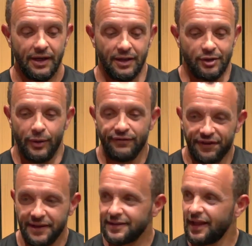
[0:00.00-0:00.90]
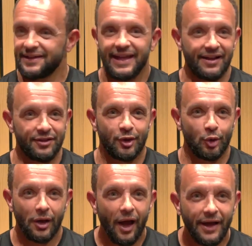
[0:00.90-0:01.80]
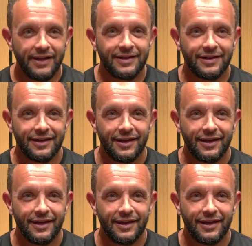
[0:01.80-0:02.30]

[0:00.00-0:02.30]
doing things like dancing on ice.